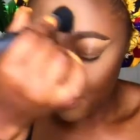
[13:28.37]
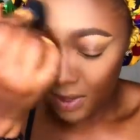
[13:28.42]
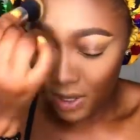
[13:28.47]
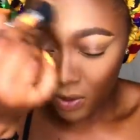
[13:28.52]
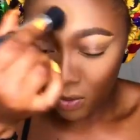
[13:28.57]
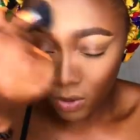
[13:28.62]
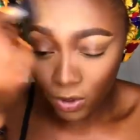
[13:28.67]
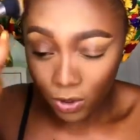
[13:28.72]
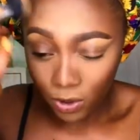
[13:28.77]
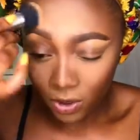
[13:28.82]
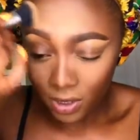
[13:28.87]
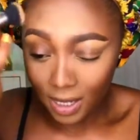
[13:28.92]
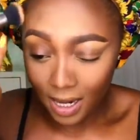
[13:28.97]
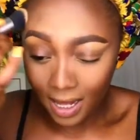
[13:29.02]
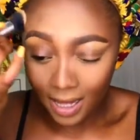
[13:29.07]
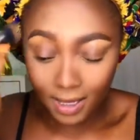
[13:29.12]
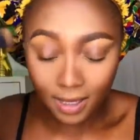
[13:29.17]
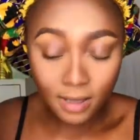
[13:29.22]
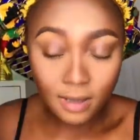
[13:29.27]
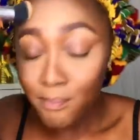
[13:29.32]
He was just
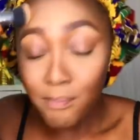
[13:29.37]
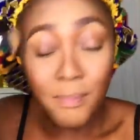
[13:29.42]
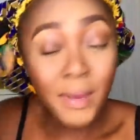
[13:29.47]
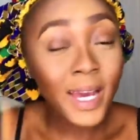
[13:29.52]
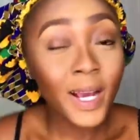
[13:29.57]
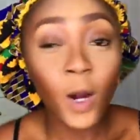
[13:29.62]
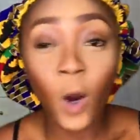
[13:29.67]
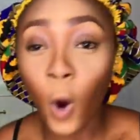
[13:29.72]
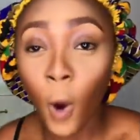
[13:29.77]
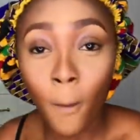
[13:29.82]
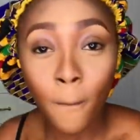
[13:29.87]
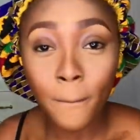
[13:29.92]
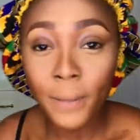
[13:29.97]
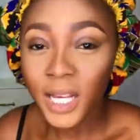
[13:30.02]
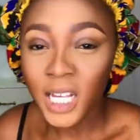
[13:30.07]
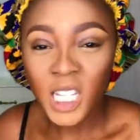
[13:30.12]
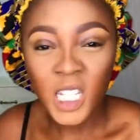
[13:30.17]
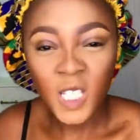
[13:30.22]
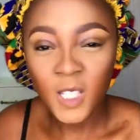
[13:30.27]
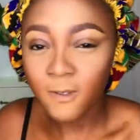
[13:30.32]
like, makeup
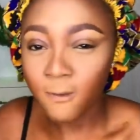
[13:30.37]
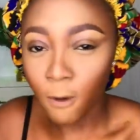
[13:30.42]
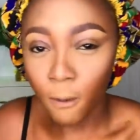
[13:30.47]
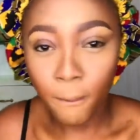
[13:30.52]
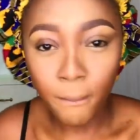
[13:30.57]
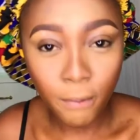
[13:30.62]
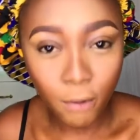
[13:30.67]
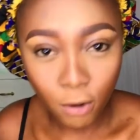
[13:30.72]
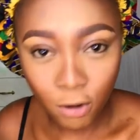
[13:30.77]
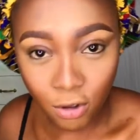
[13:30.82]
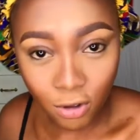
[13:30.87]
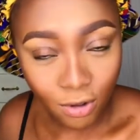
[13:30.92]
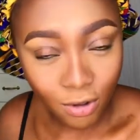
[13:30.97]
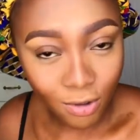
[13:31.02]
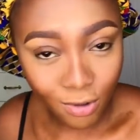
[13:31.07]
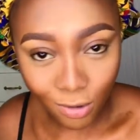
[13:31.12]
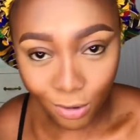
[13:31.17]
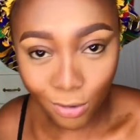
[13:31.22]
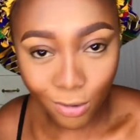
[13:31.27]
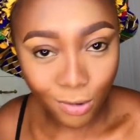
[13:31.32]
is for
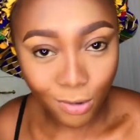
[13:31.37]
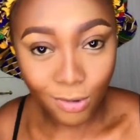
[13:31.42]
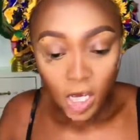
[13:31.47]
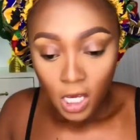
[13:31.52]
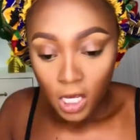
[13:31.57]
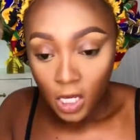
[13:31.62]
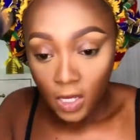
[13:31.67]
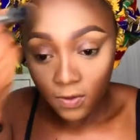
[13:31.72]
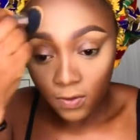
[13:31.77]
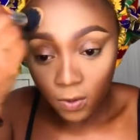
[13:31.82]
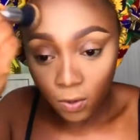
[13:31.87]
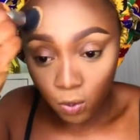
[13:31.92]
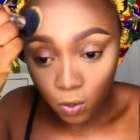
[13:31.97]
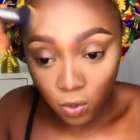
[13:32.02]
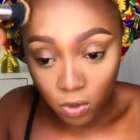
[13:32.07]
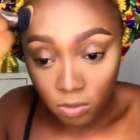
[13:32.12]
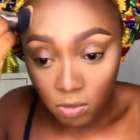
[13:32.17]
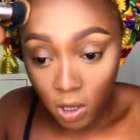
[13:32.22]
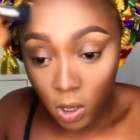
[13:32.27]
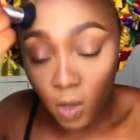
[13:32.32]
prostitutes. If you're
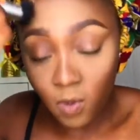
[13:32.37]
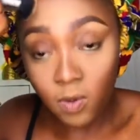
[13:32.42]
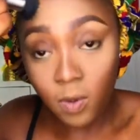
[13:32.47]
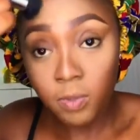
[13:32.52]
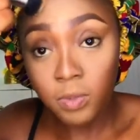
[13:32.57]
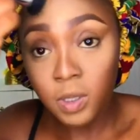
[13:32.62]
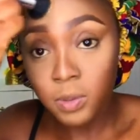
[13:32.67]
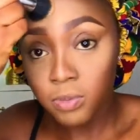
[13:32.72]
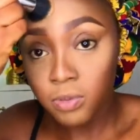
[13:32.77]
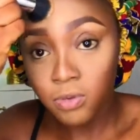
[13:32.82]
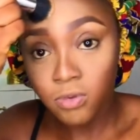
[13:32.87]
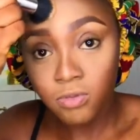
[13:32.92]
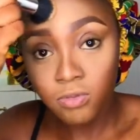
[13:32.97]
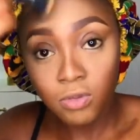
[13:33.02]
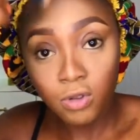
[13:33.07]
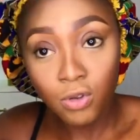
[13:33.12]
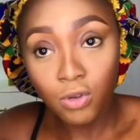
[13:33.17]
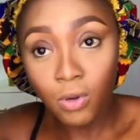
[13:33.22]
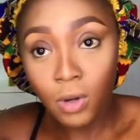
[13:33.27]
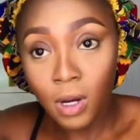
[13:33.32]
doing makeup for people,
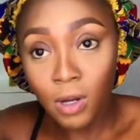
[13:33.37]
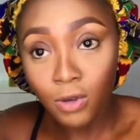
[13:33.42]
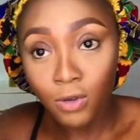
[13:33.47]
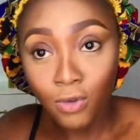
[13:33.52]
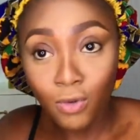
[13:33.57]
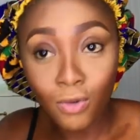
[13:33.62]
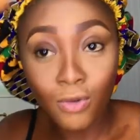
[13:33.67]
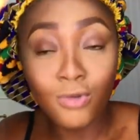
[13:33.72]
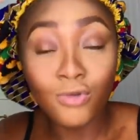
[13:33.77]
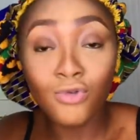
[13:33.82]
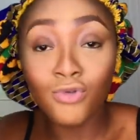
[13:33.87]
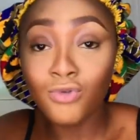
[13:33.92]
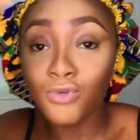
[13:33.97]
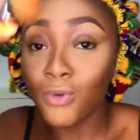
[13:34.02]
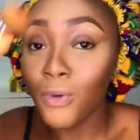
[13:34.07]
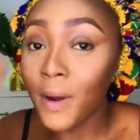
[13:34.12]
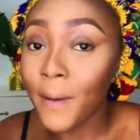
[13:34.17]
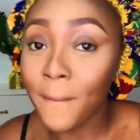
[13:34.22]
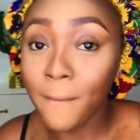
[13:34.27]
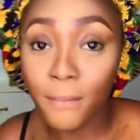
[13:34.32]

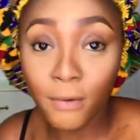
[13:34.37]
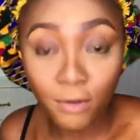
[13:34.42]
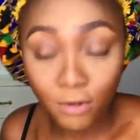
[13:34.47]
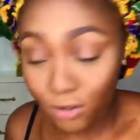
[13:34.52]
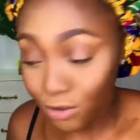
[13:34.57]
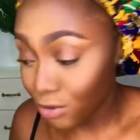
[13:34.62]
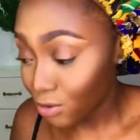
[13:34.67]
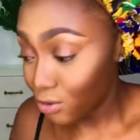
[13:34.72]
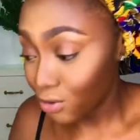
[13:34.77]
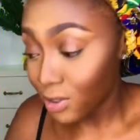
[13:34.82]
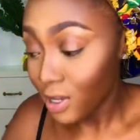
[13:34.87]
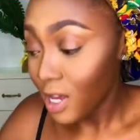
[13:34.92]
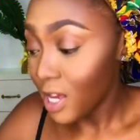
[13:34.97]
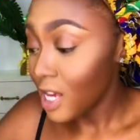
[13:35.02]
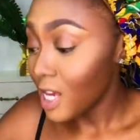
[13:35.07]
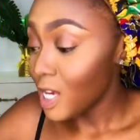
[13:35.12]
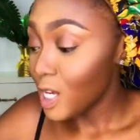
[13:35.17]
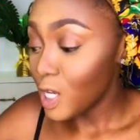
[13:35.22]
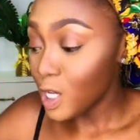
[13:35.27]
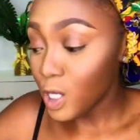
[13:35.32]
you're a prostitute.
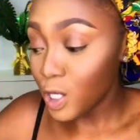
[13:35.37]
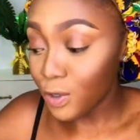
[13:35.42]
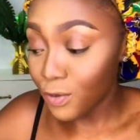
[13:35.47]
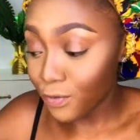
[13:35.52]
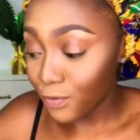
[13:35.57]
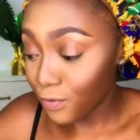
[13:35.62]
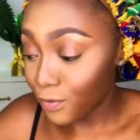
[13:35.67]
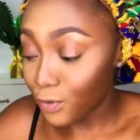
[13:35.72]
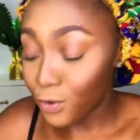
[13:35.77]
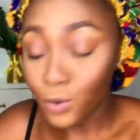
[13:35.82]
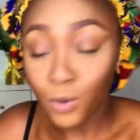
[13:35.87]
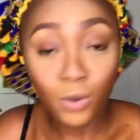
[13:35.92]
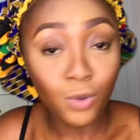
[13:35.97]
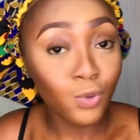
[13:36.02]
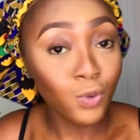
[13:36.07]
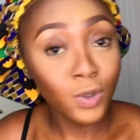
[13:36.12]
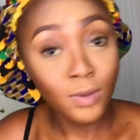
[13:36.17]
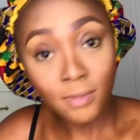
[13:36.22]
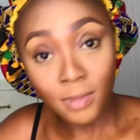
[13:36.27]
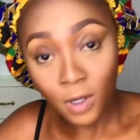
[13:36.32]
If you're
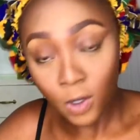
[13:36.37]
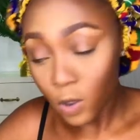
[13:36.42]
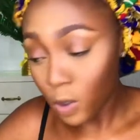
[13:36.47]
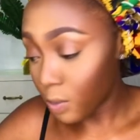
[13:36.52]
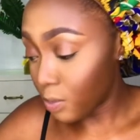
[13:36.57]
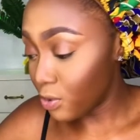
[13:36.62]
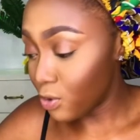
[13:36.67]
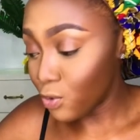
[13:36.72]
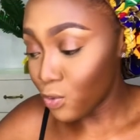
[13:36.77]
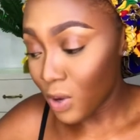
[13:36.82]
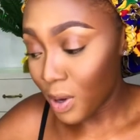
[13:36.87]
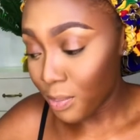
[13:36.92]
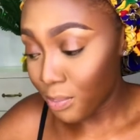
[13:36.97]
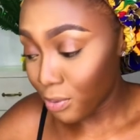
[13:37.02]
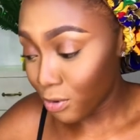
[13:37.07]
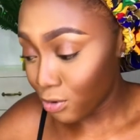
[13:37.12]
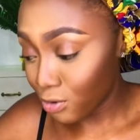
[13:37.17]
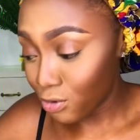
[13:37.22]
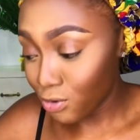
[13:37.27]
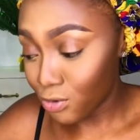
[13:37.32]
doing makeup, you're a
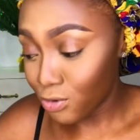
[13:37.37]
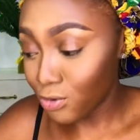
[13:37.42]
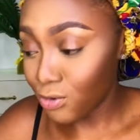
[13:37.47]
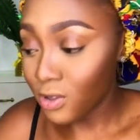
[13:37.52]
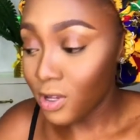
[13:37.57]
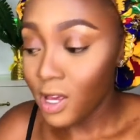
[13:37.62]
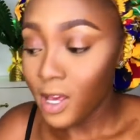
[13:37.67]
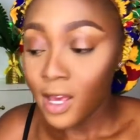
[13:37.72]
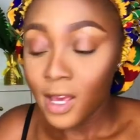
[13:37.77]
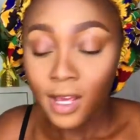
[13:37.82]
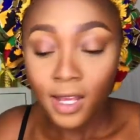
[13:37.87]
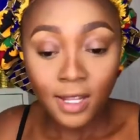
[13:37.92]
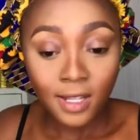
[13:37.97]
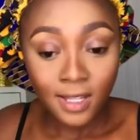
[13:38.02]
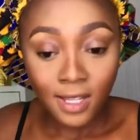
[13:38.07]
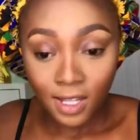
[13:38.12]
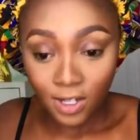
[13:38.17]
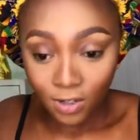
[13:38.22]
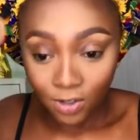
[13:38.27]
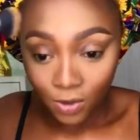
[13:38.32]
prostitute.
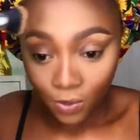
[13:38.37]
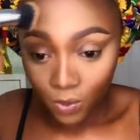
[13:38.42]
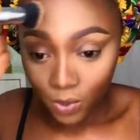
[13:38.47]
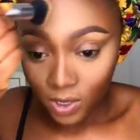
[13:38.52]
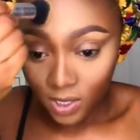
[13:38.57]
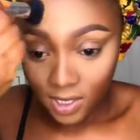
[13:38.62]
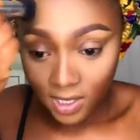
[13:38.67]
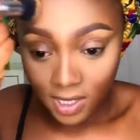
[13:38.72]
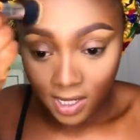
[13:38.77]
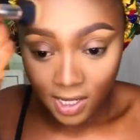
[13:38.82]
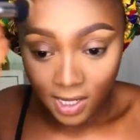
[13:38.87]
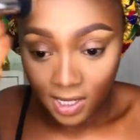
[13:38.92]
That's just what he said.